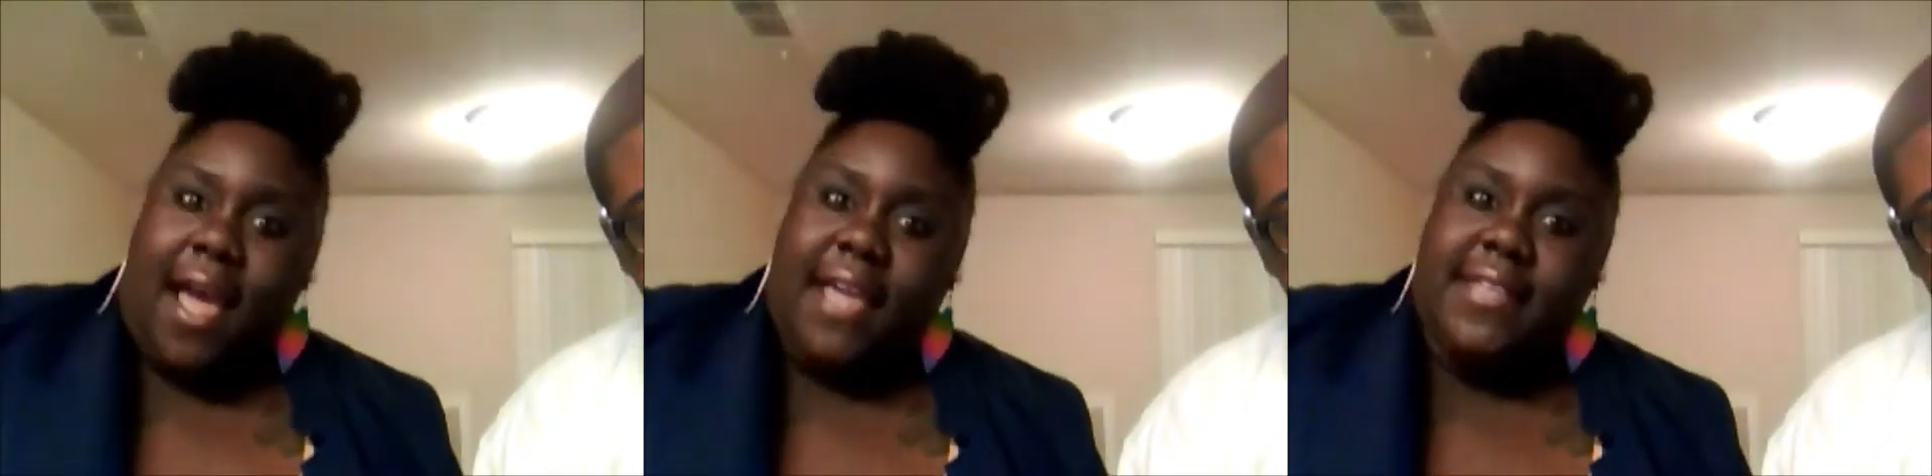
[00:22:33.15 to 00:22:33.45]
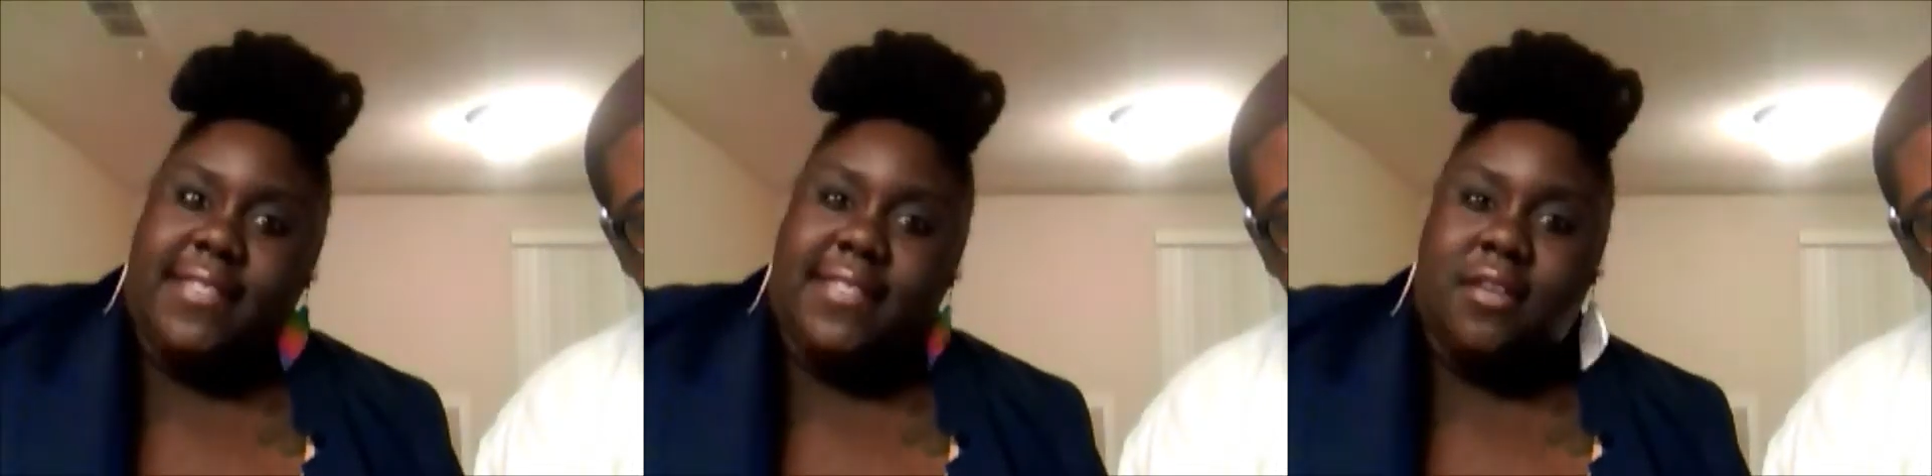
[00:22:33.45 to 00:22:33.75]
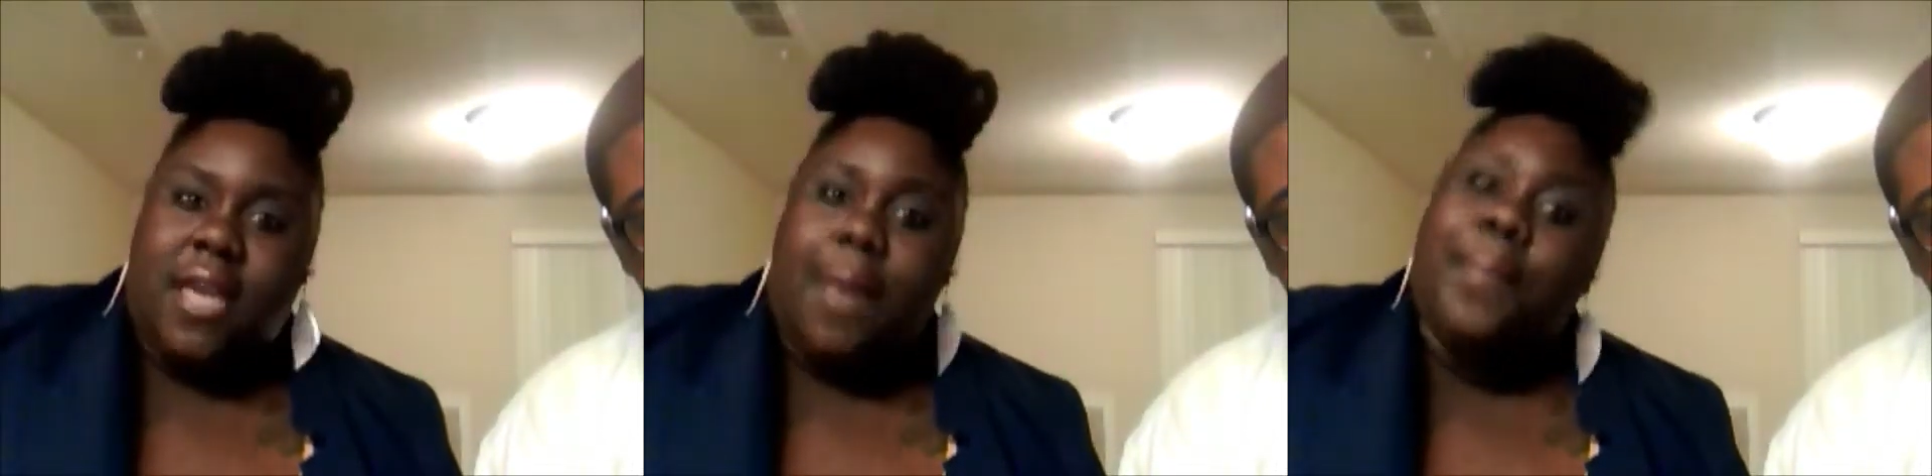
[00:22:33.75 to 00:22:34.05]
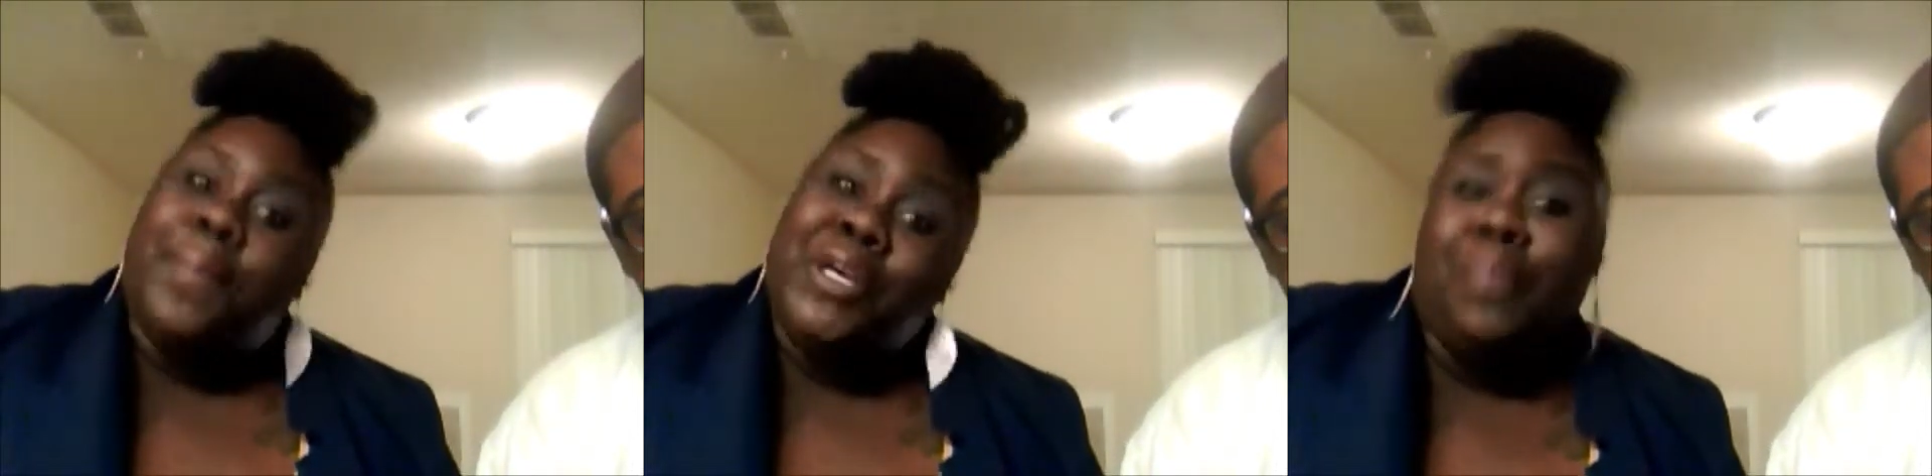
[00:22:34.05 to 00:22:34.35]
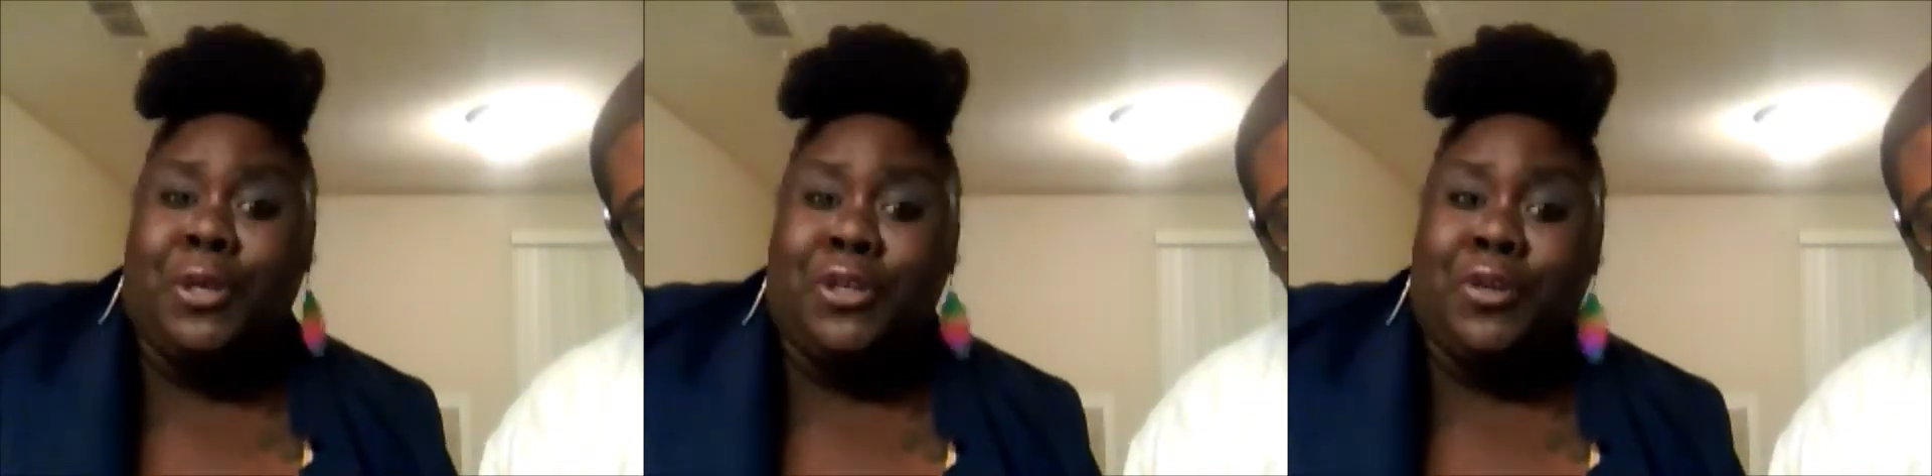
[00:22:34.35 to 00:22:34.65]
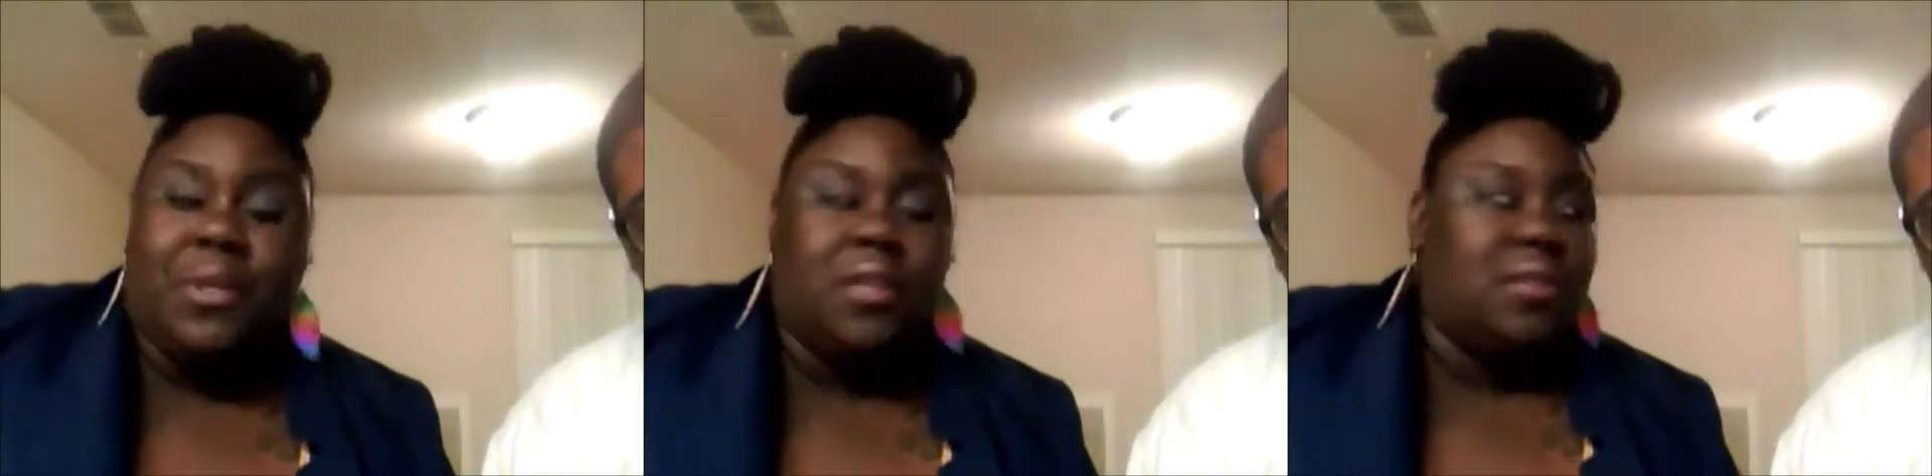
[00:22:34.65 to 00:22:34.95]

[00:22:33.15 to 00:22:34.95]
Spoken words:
Dice. Boop, boop.